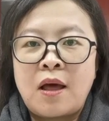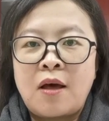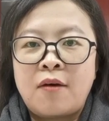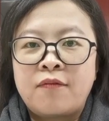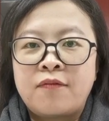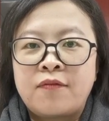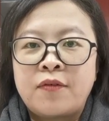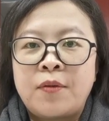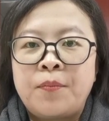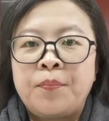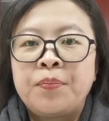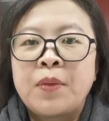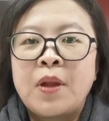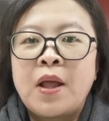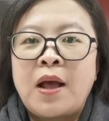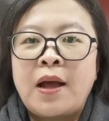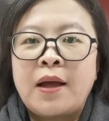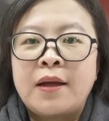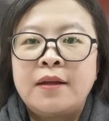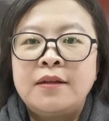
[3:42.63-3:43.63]
of
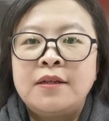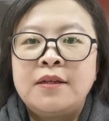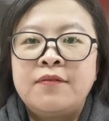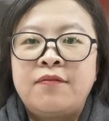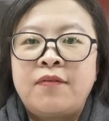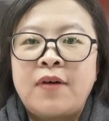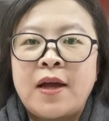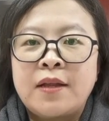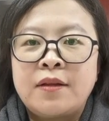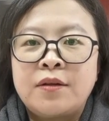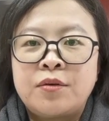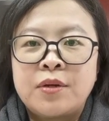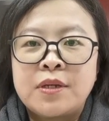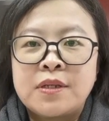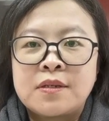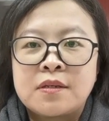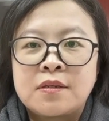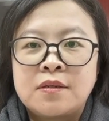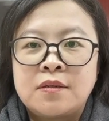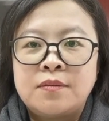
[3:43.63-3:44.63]
identified
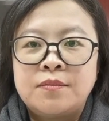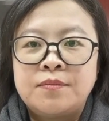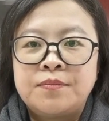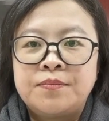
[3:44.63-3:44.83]
risk,